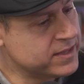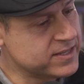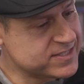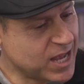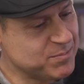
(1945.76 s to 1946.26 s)
the
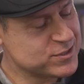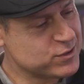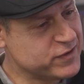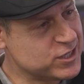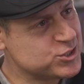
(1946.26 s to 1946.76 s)
disciples
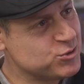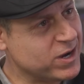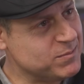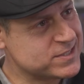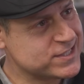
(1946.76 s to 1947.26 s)
of
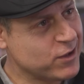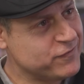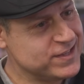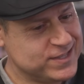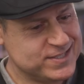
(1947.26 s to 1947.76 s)
Yeshua
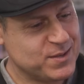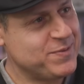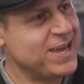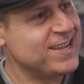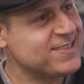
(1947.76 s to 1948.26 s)
himself
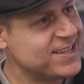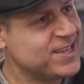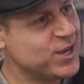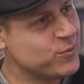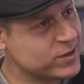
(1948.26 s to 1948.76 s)
anticipated that
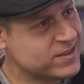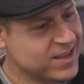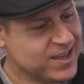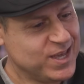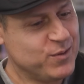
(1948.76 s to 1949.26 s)
he
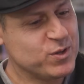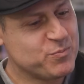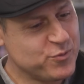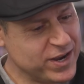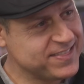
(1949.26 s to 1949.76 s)

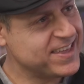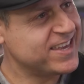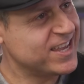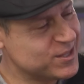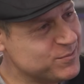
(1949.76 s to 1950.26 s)
would bring the
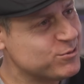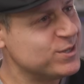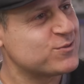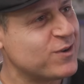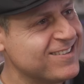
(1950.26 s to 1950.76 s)
kingdom to
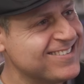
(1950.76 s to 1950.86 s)
Israel?